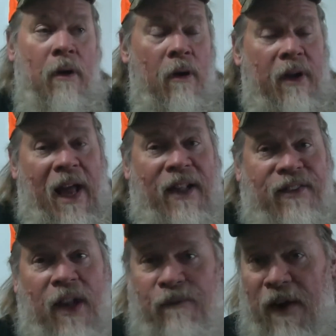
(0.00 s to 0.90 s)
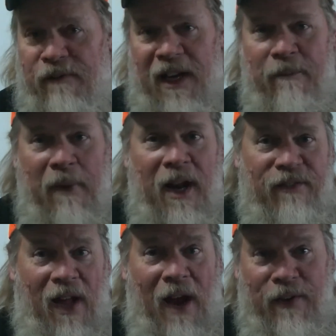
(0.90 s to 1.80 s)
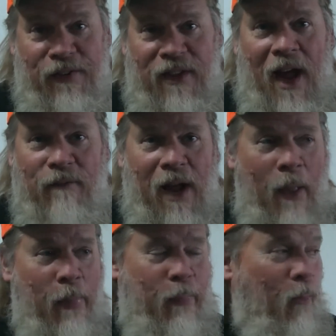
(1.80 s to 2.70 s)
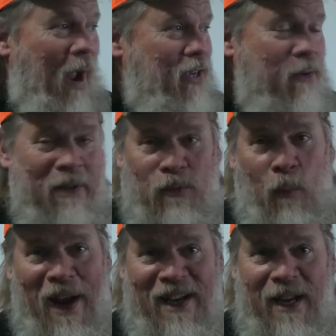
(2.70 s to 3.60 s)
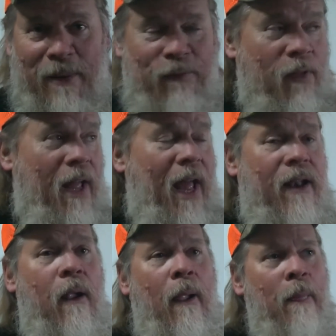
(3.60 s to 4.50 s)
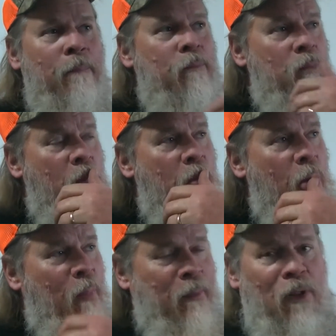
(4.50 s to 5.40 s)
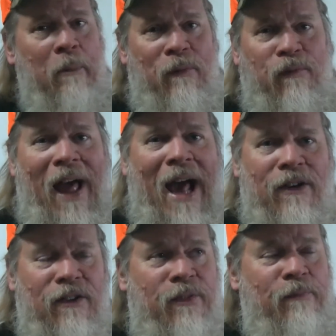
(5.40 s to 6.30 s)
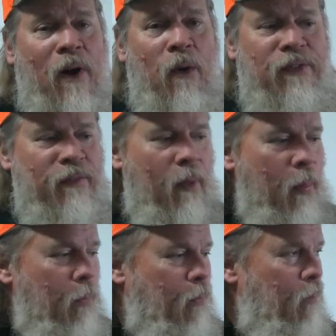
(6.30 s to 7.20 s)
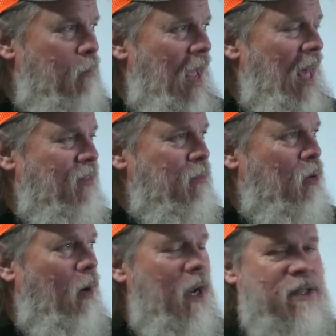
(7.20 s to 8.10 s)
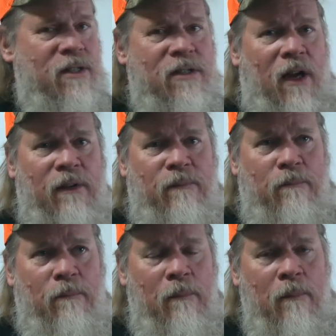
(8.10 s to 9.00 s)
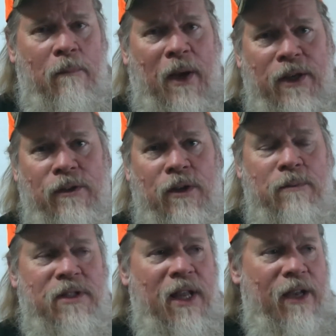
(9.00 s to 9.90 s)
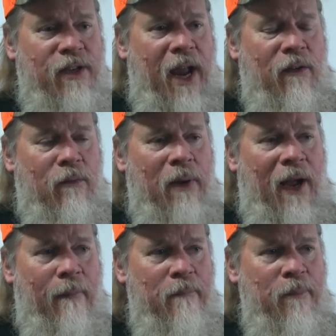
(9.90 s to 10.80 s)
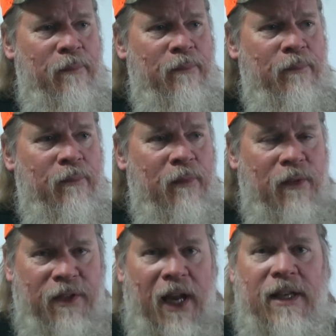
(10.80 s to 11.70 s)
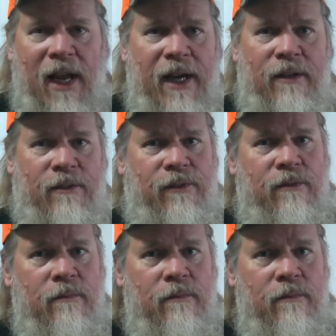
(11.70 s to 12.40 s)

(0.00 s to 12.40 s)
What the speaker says: Okay, I said 15 minutes. Obviously, I've got way too much wind in me for that. I'm a little bit flattered. Some folks have asked me questions on my YouTube channel about details.